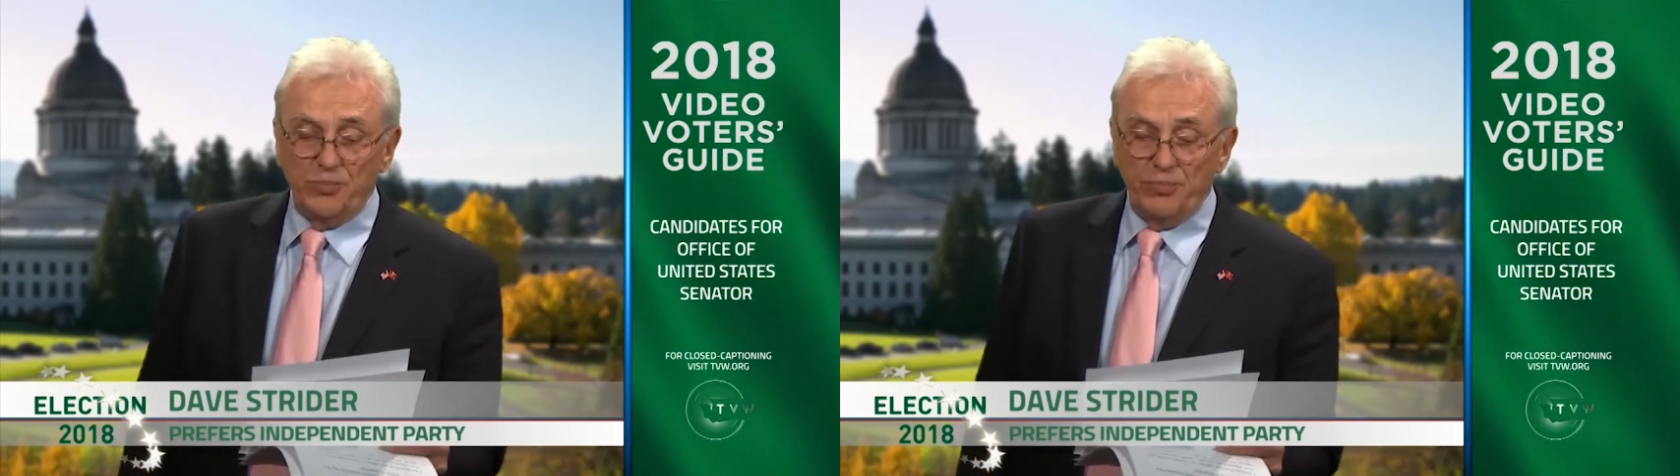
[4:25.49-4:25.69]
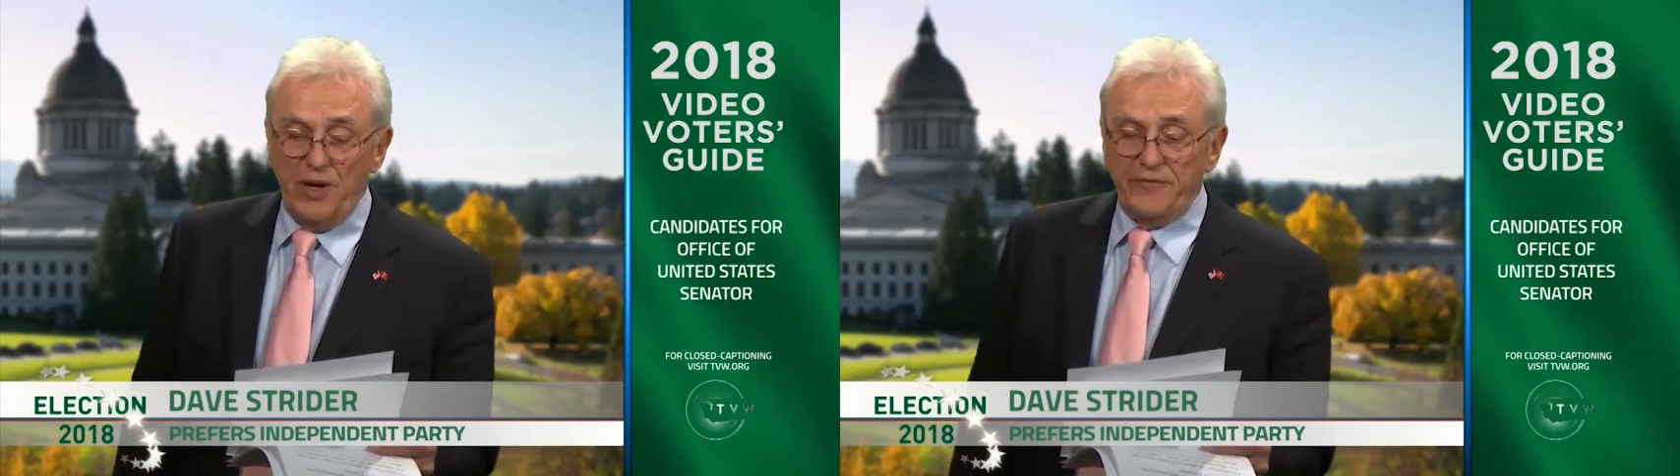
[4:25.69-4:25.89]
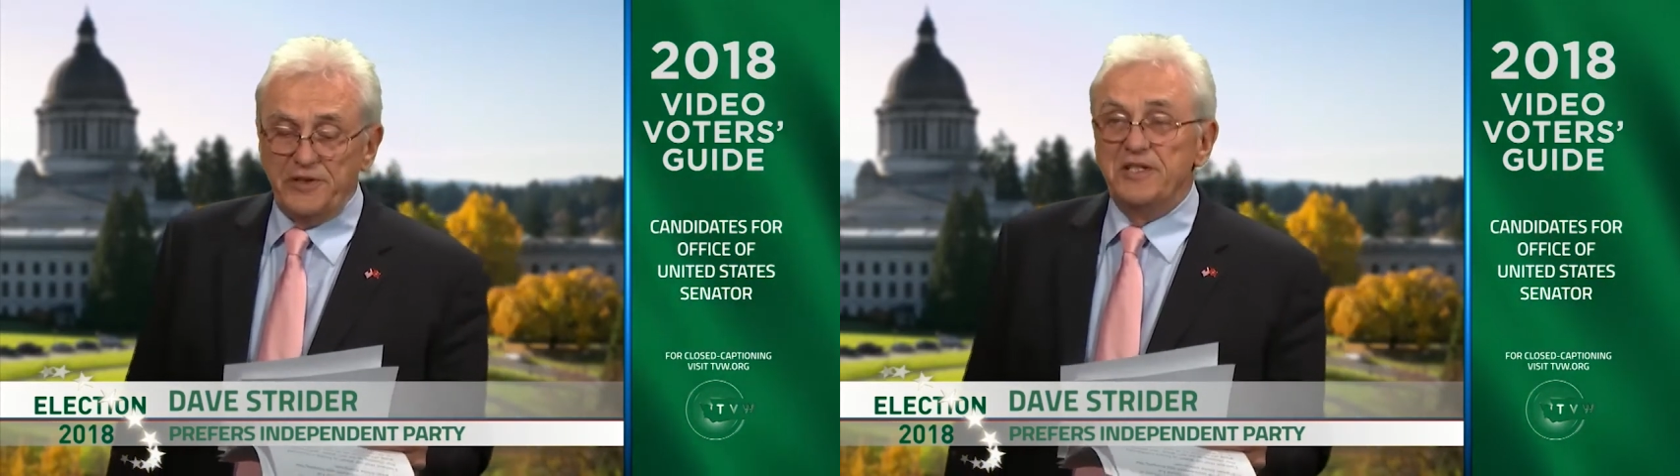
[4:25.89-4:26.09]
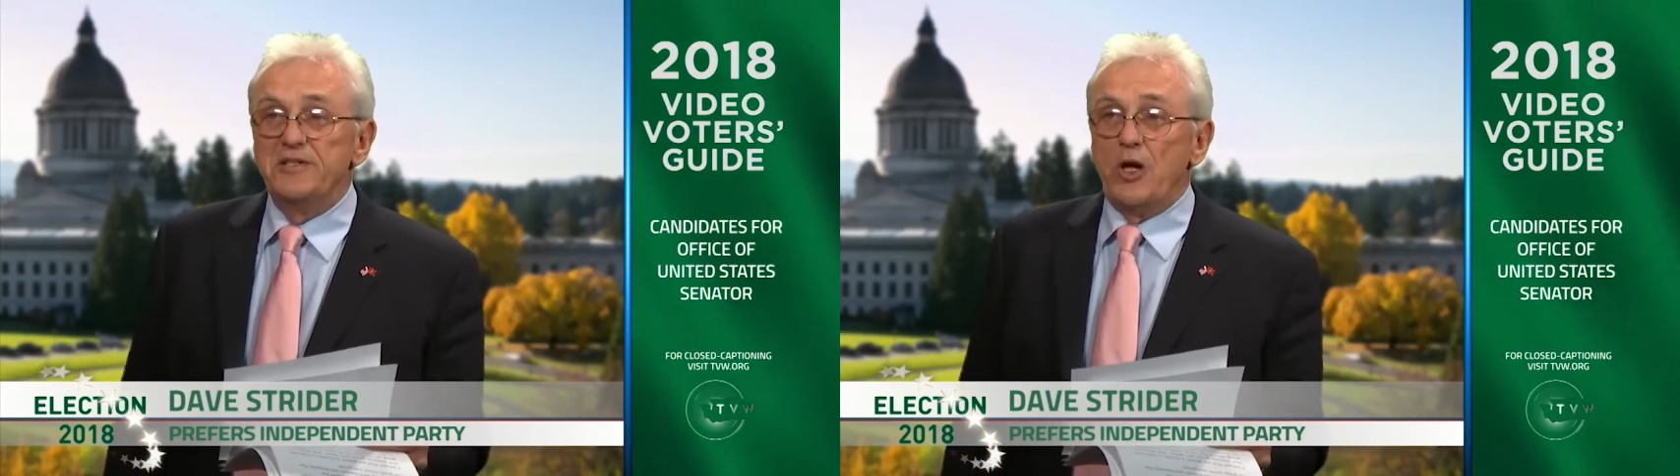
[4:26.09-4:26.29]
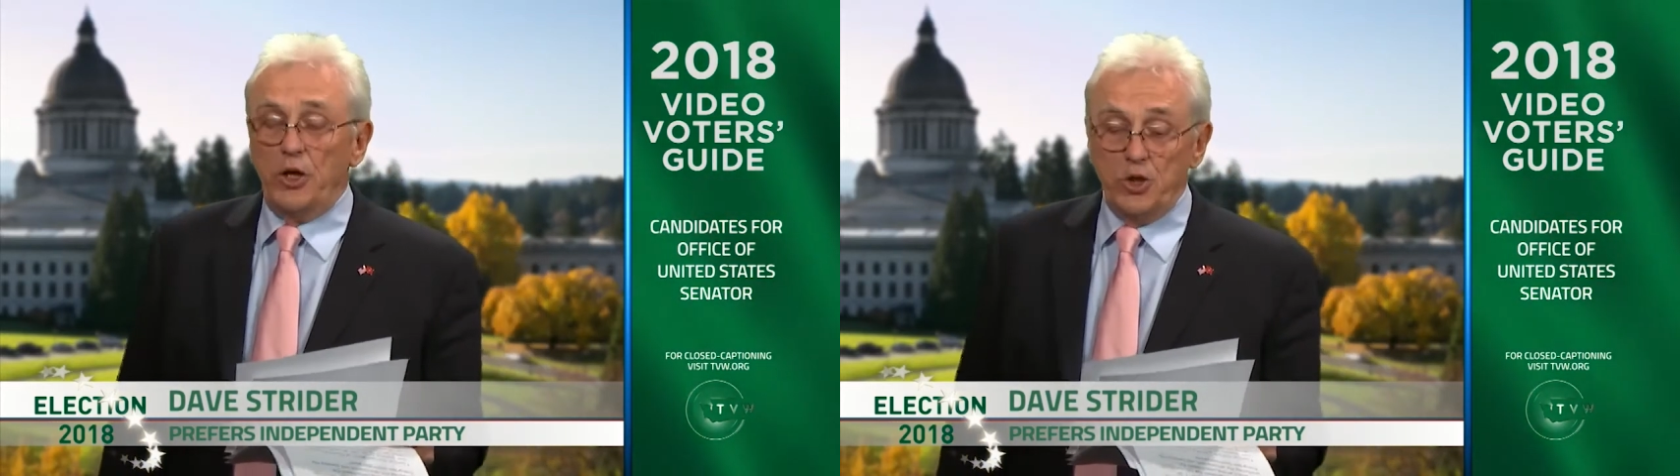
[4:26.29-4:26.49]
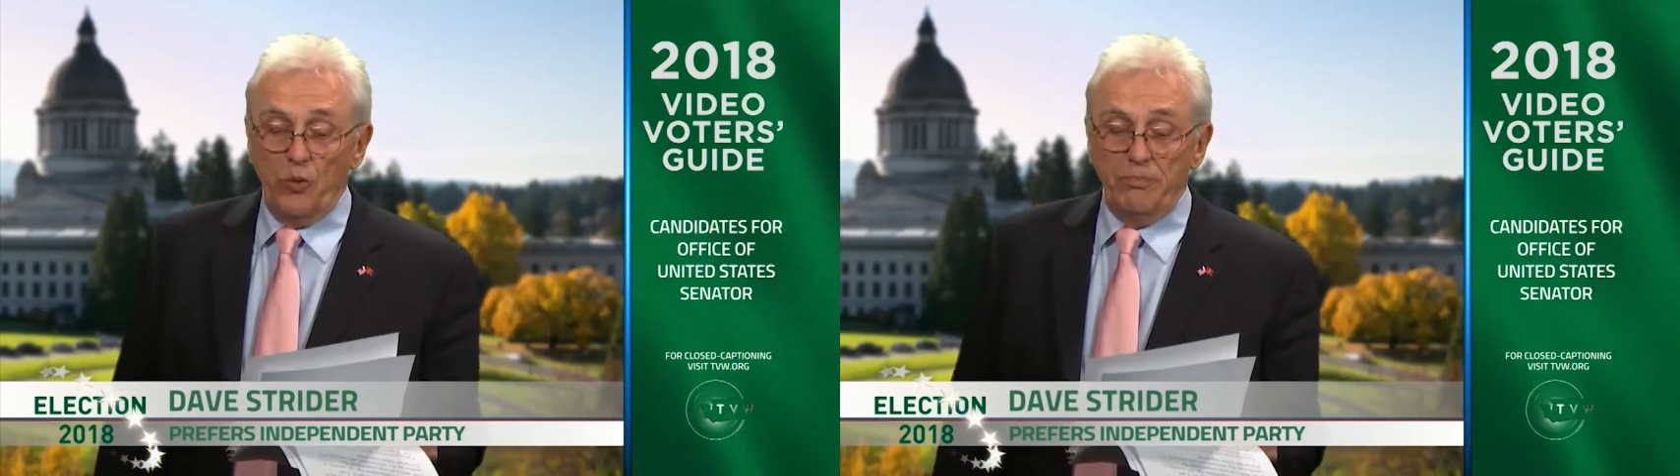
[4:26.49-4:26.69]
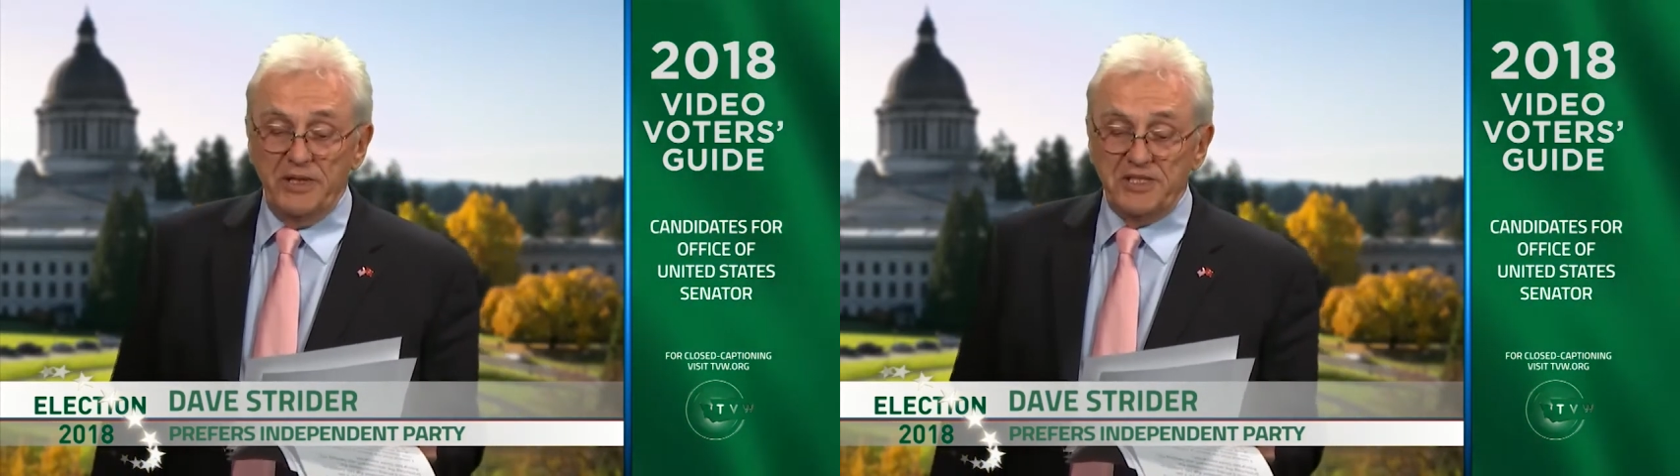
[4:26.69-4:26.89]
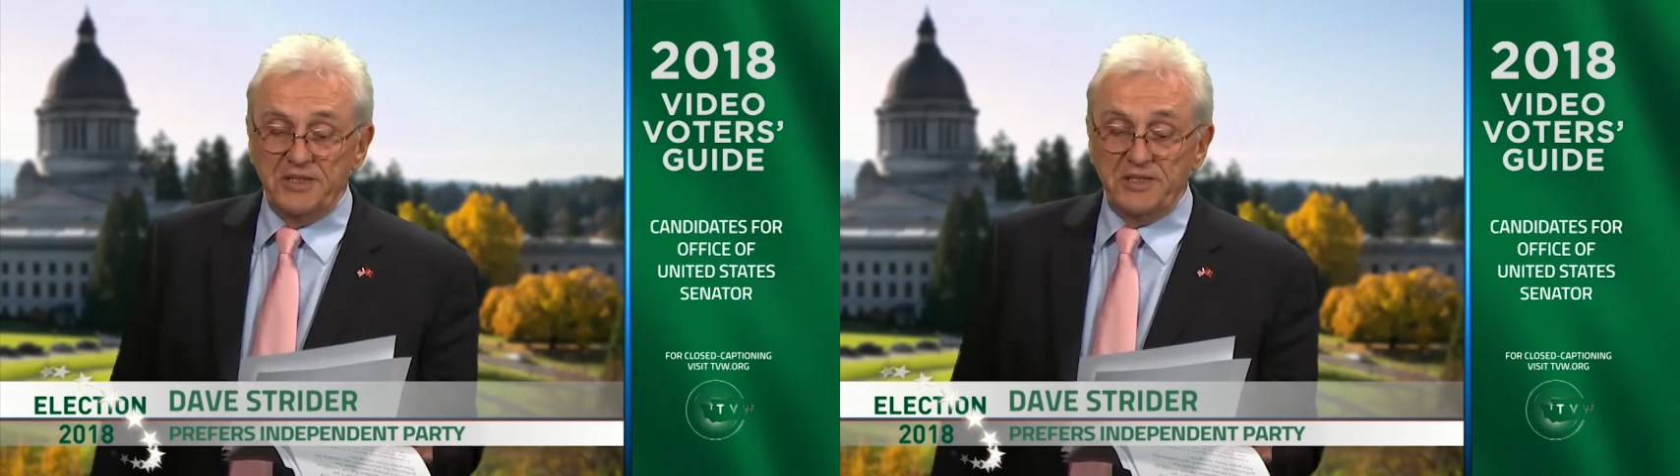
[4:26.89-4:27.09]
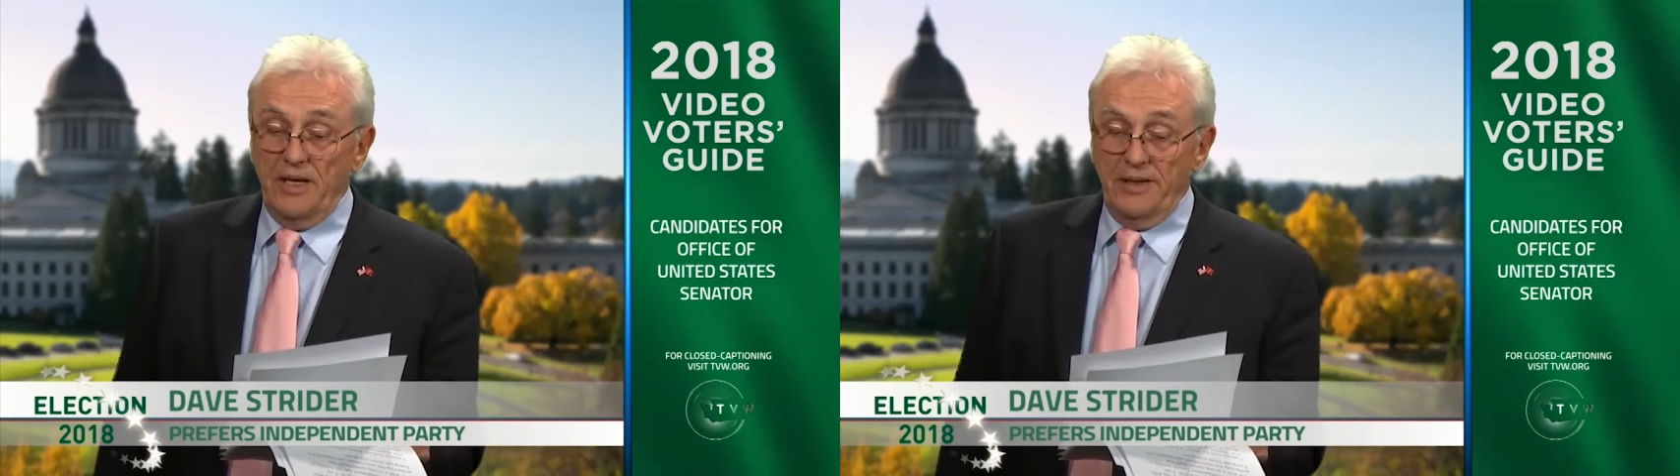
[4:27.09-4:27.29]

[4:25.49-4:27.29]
preferences are your business